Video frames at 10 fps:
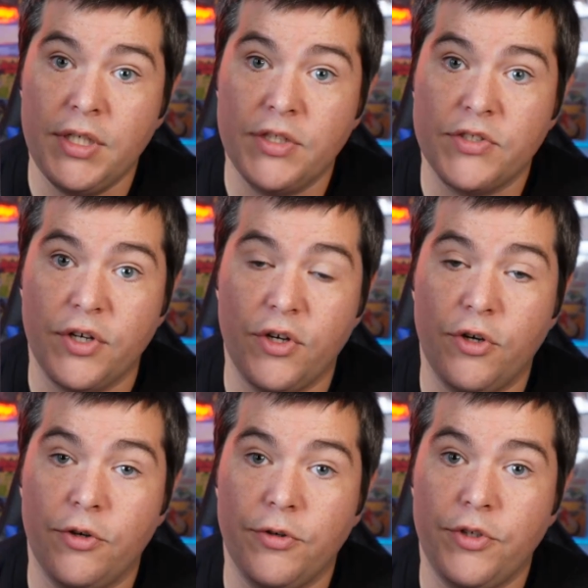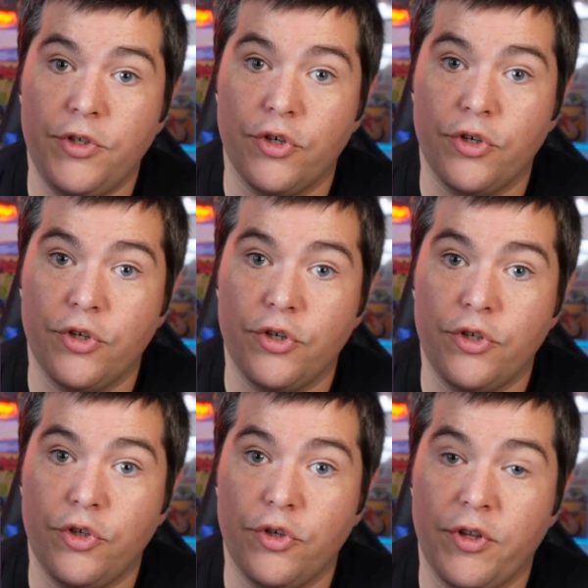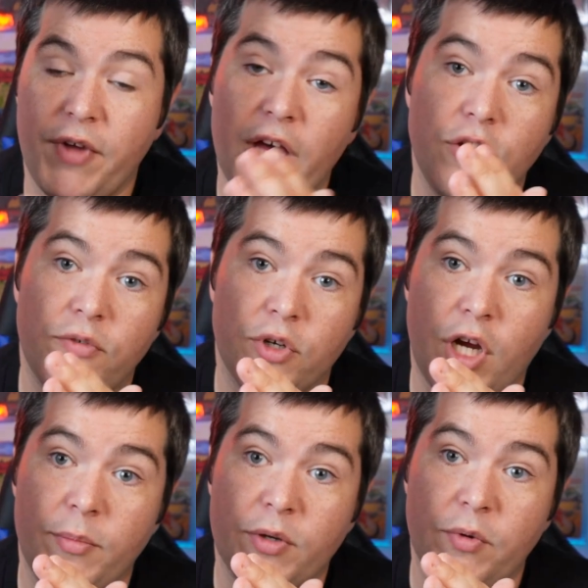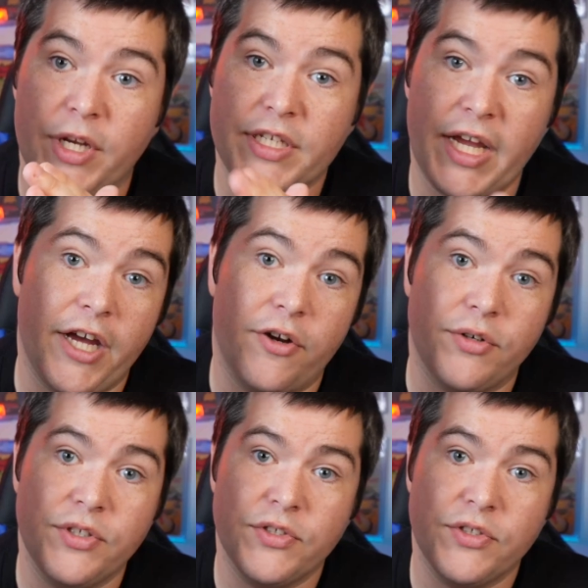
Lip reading: So the value of your comic went down.